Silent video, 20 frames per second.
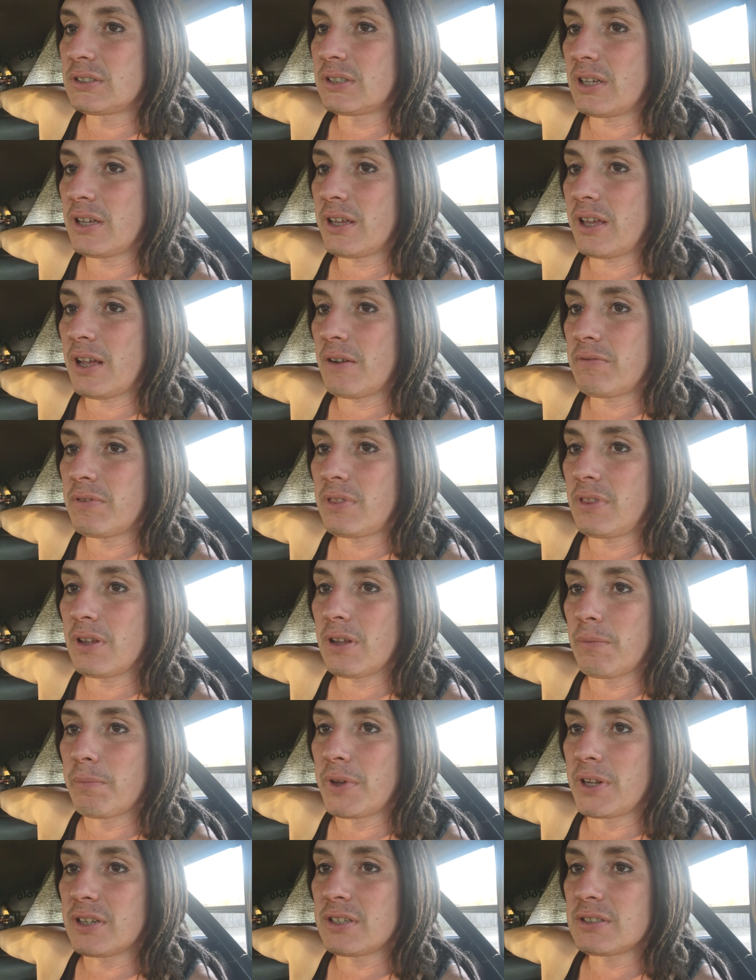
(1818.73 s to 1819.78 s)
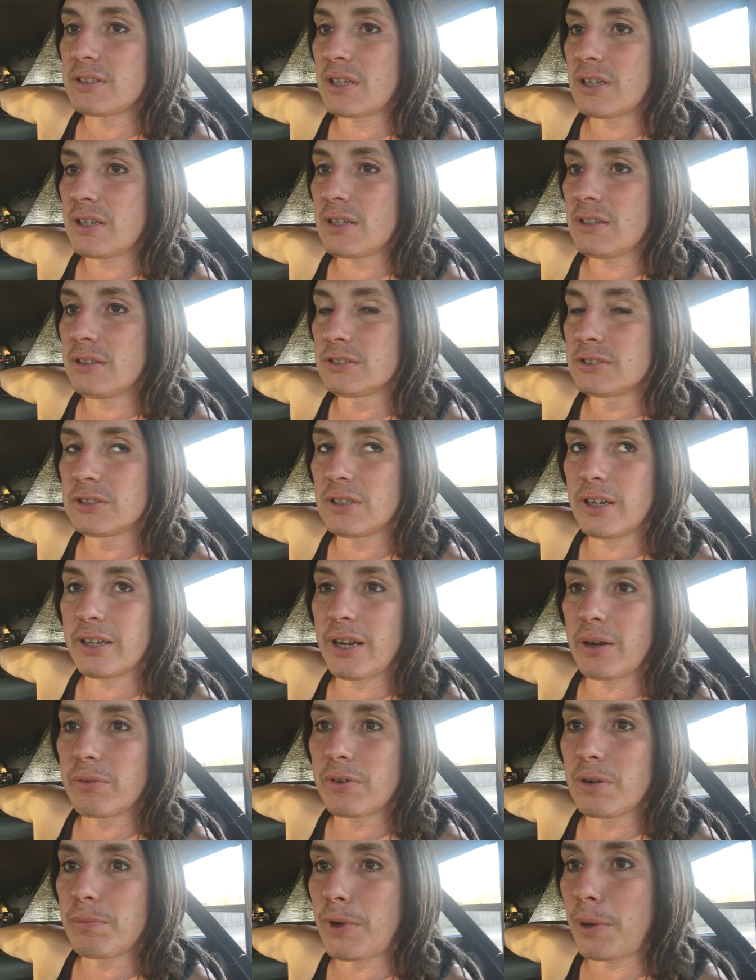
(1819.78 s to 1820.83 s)
I say everything I meant to say? Should I
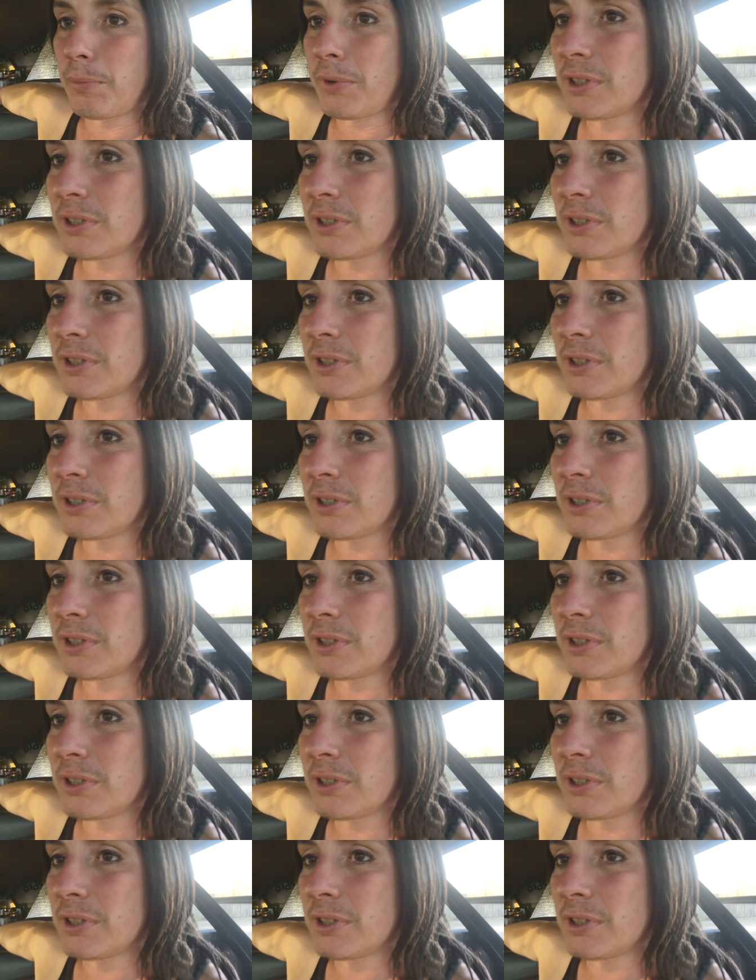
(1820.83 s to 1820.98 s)
get rid of my